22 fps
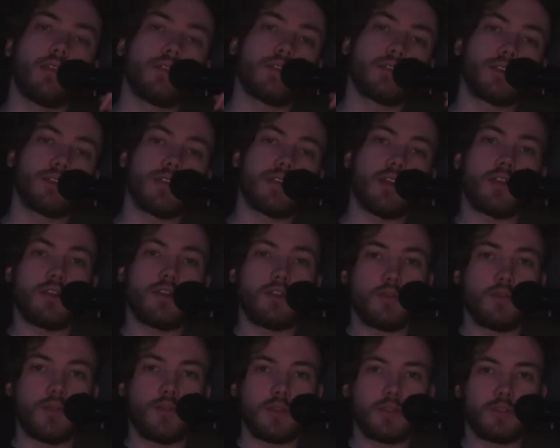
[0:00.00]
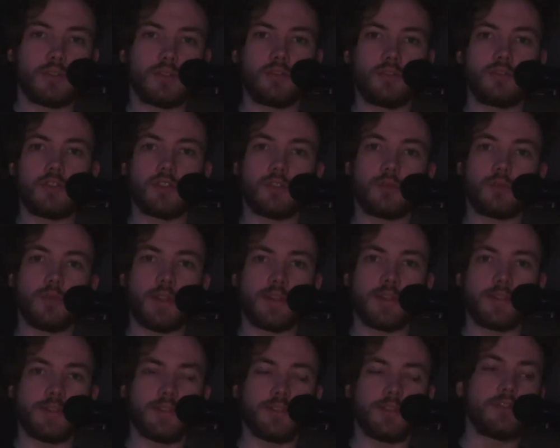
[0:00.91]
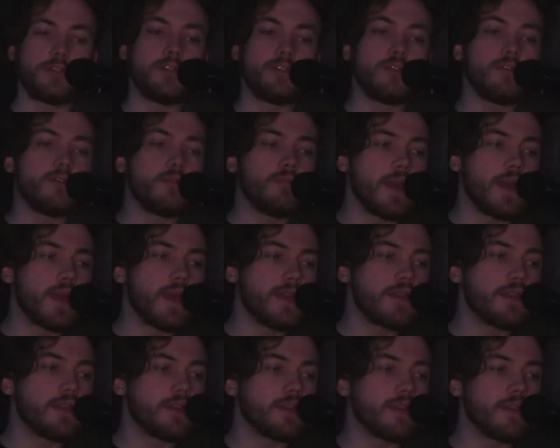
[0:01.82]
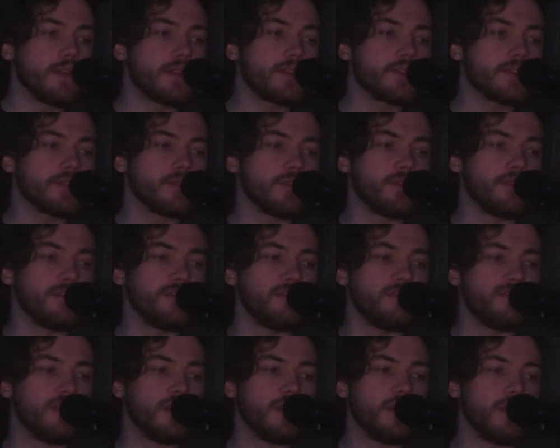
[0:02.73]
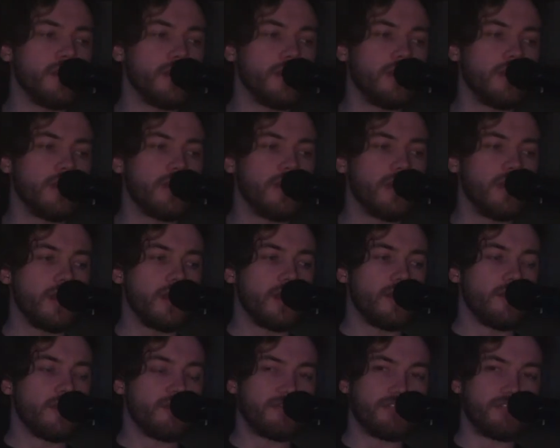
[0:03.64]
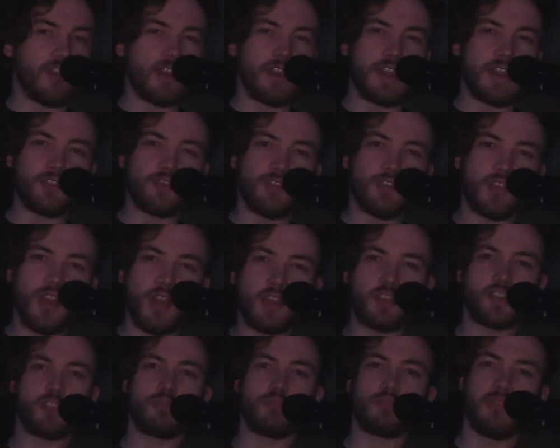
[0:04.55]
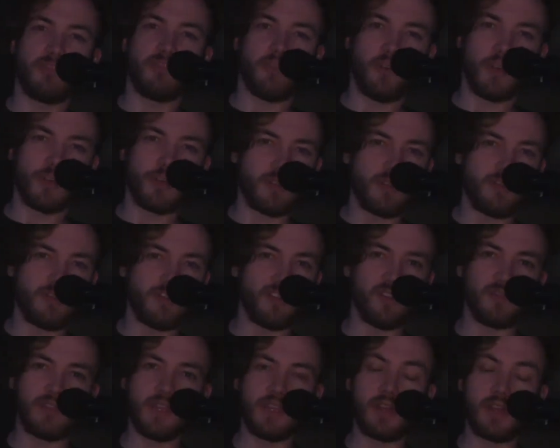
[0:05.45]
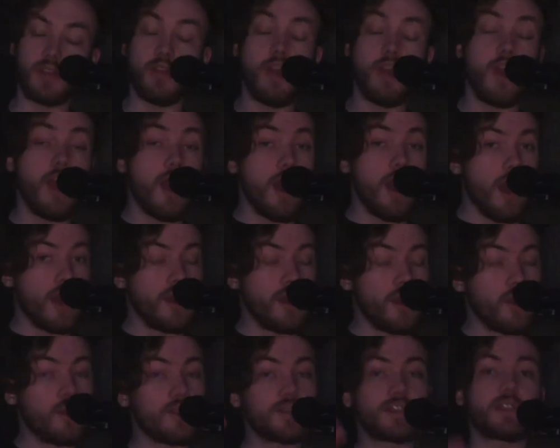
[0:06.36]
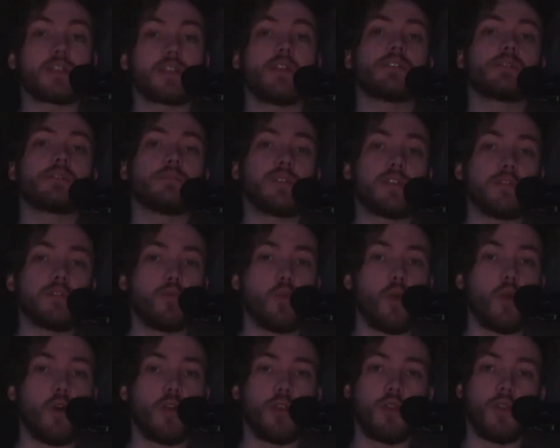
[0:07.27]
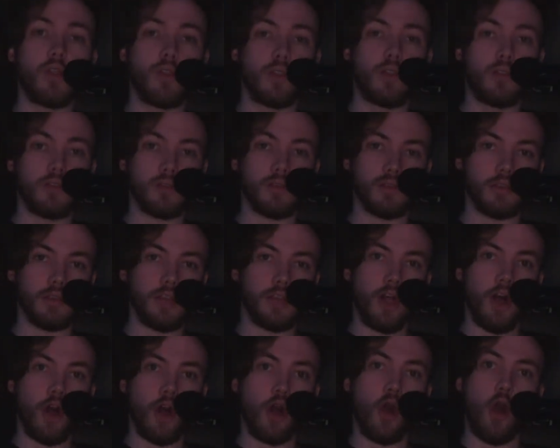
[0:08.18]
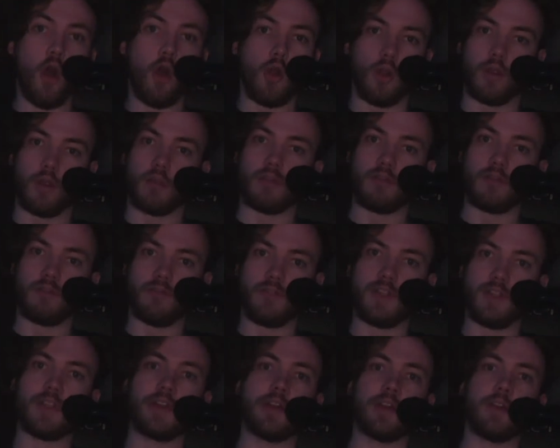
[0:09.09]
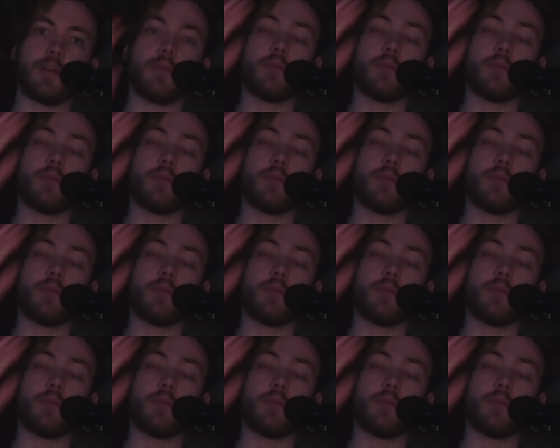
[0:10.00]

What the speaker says: So, just wanted to make this sort of front introduction before I do the full video. I know this is going to be one long video.